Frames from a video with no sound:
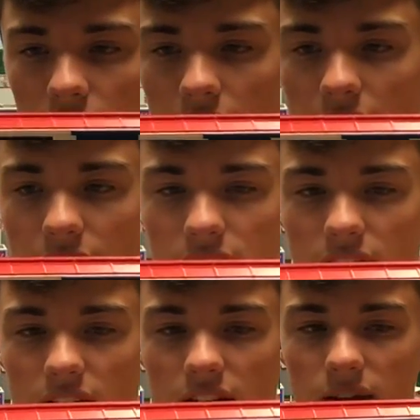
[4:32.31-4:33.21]
And
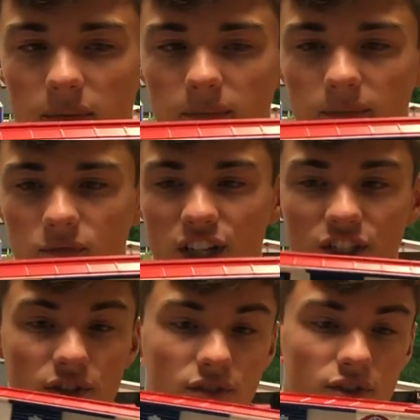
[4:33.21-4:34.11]

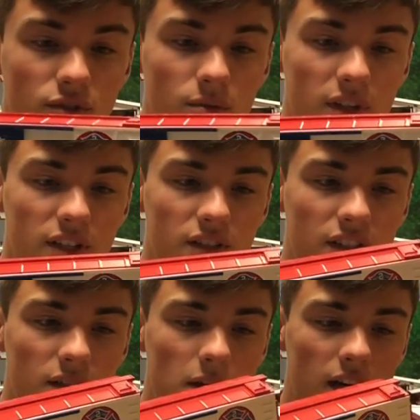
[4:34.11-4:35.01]
Rescue 2 is
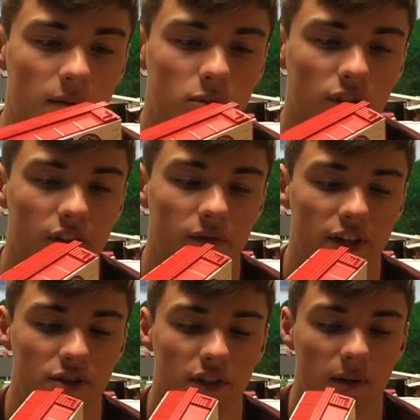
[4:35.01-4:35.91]
the Brooklyn
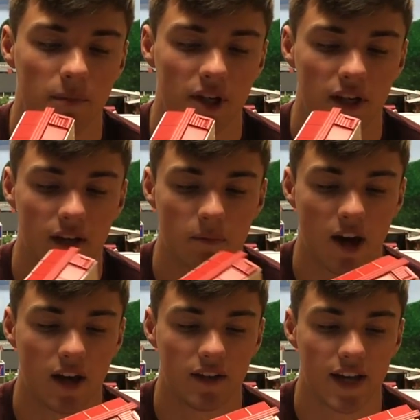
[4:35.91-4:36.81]
Rescue Company, and
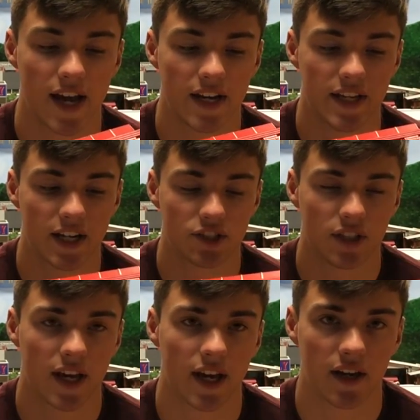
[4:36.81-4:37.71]
my dad, he
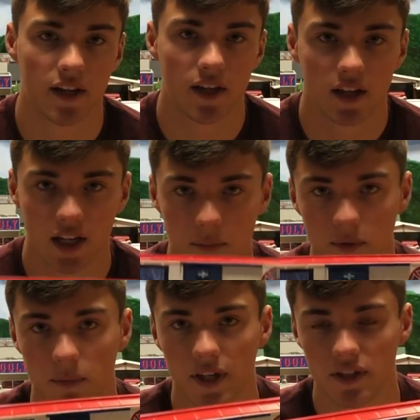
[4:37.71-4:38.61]
actually had a couple
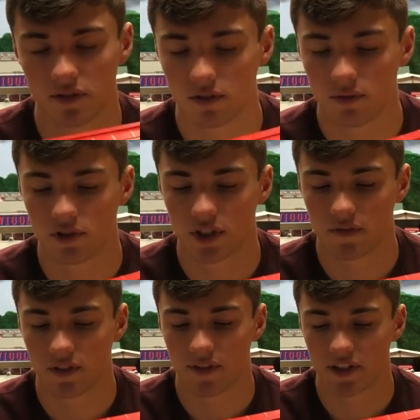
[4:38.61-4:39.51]
of buddies who
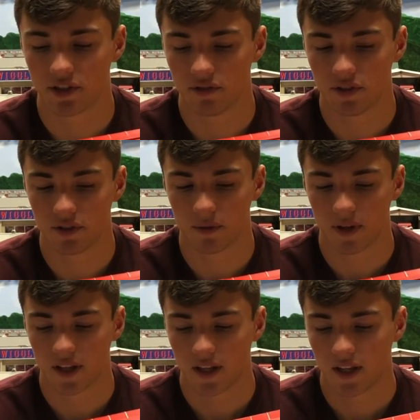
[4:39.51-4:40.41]
served in Rescue 2.
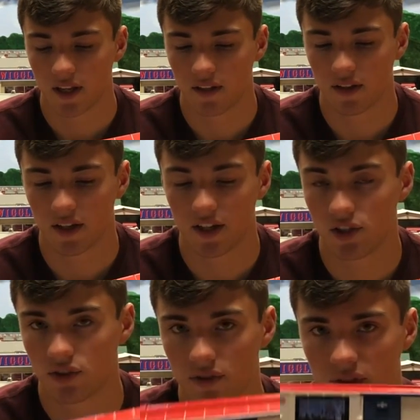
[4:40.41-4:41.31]
And
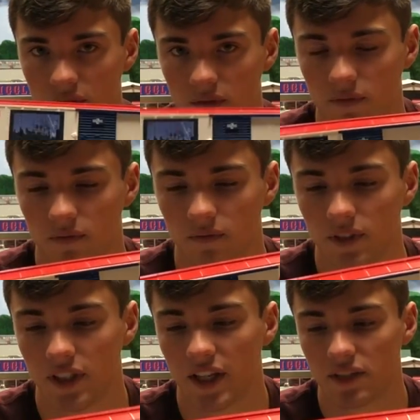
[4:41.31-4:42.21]
it's a
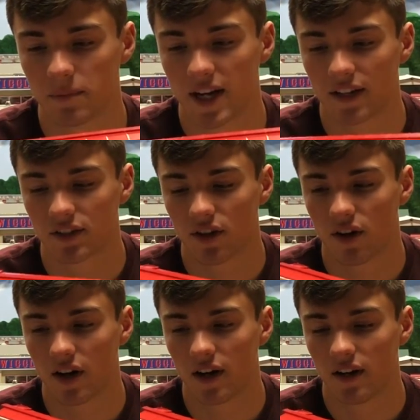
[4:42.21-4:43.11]
really nice
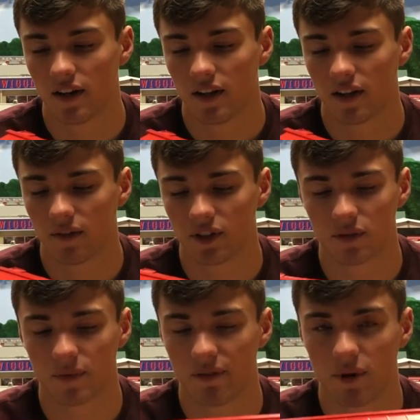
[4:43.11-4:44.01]
boxcar with
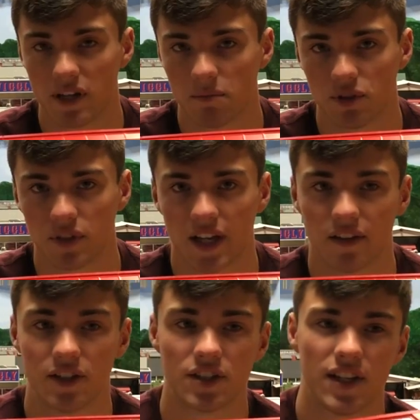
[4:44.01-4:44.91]
the red, white, and blue
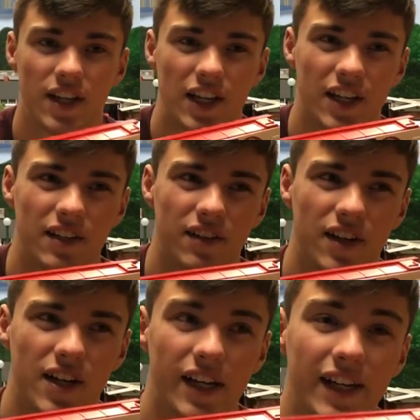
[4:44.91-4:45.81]
colors. And
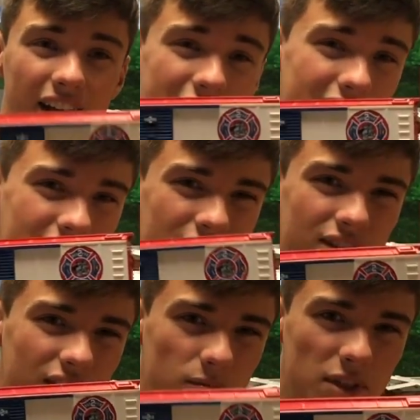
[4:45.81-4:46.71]
again, this is
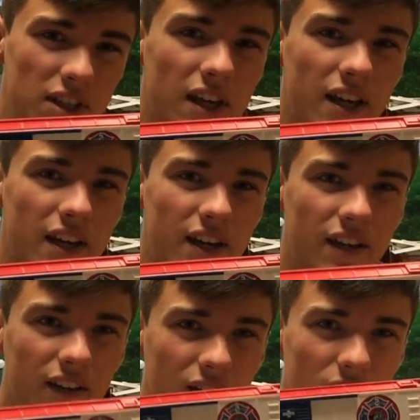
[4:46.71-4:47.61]
going to be
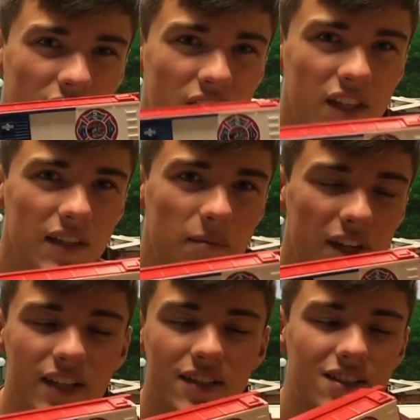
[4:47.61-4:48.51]
a little theme
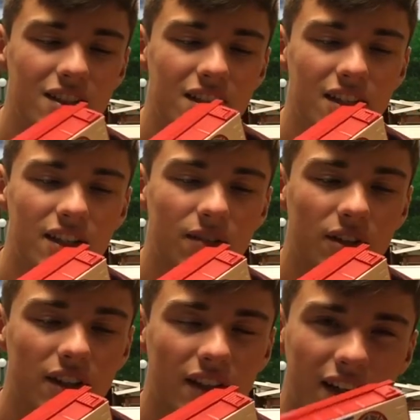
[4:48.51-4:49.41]
that you see here
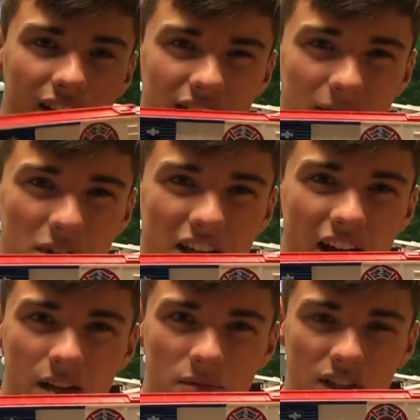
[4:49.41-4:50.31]
with some of the
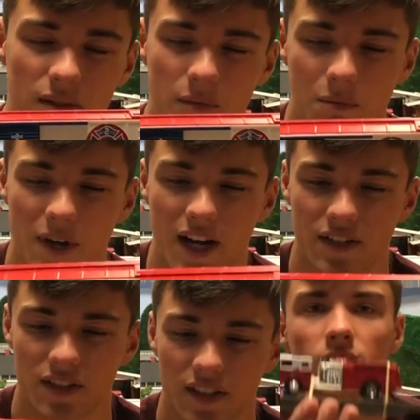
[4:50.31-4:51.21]
items that I'm
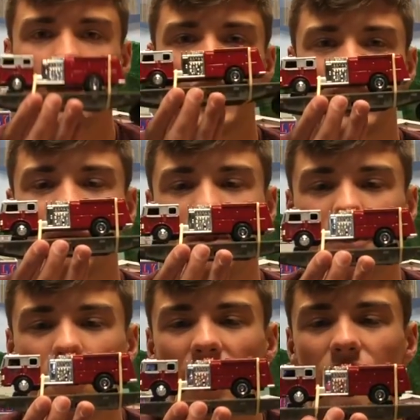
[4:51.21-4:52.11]
unboxing. Next up
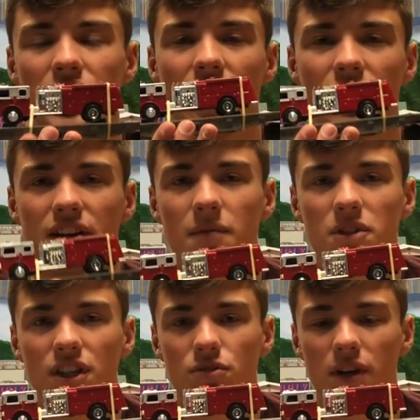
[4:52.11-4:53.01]
here, we have another
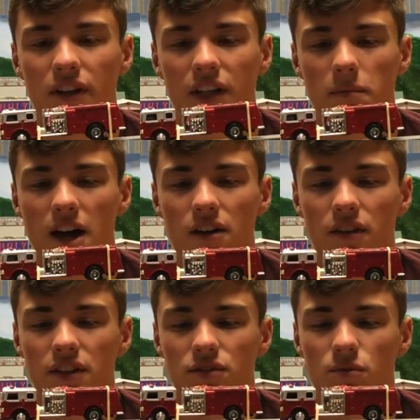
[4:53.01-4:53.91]
MTH Rail King
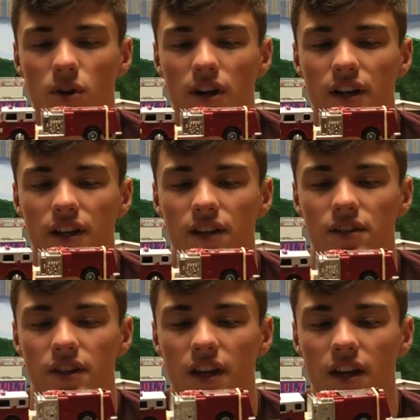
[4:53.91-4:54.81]
model. This one
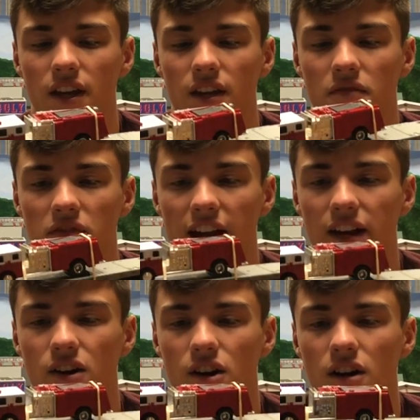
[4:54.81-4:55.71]
is a flat
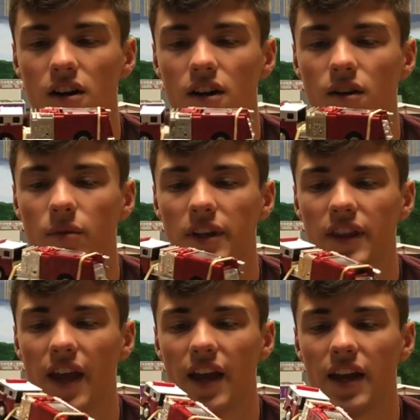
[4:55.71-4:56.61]
car with
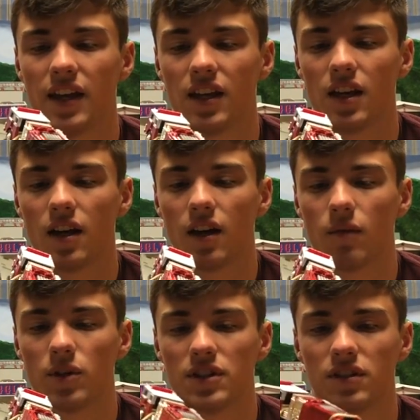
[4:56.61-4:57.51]
a
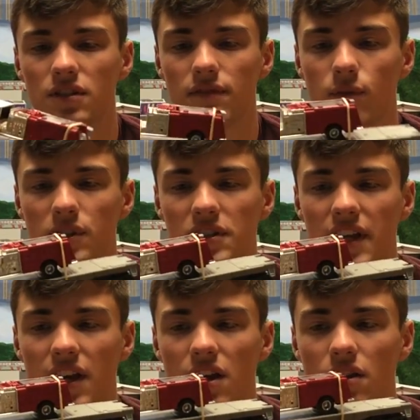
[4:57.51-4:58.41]
1/64
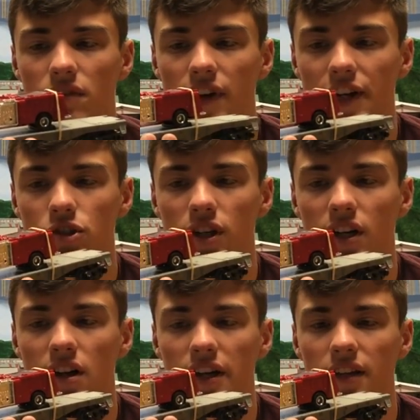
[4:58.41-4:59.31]
scale fire truck
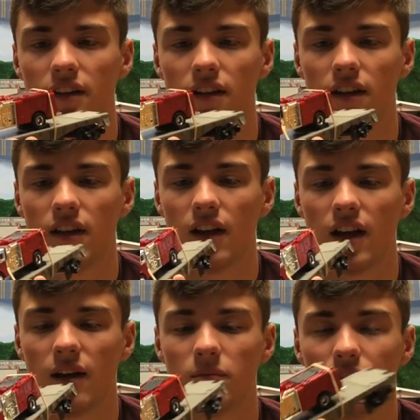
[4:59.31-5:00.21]
on it.
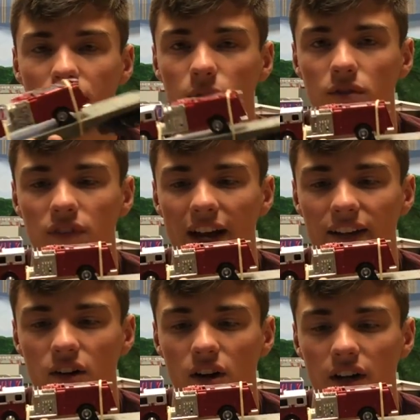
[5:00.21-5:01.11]
Really cool
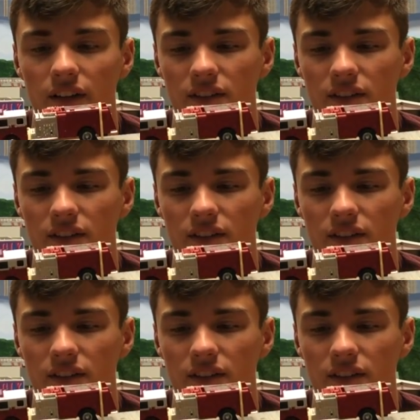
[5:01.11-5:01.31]
flat car.